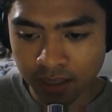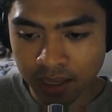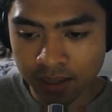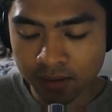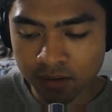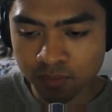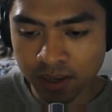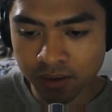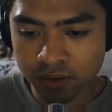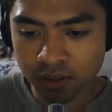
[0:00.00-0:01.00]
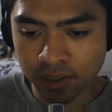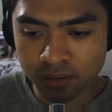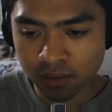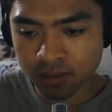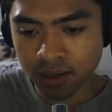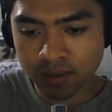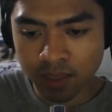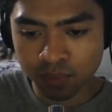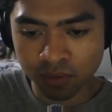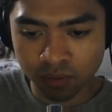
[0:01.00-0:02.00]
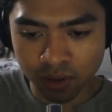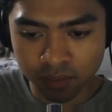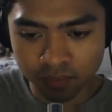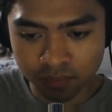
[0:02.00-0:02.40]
and then this is binary search, right? So let's say example 3.